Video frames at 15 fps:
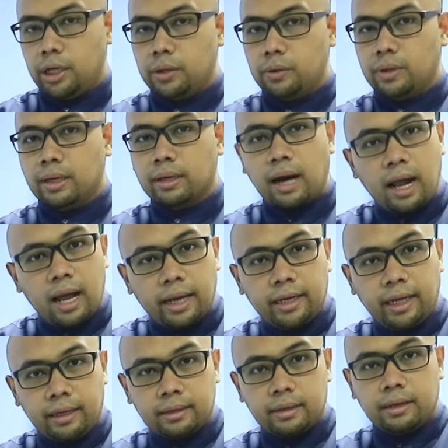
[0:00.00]
You grind
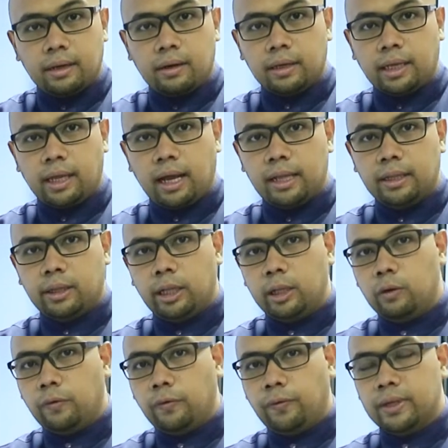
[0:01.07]
it, okay, until
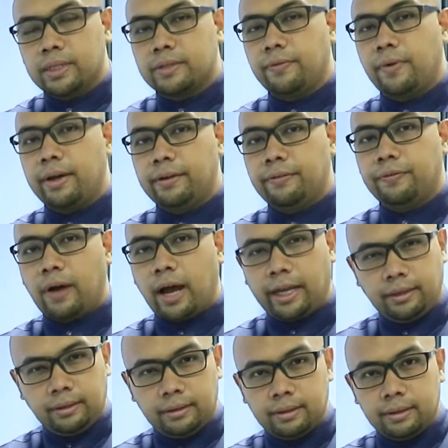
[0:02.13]
you feel it's very fine.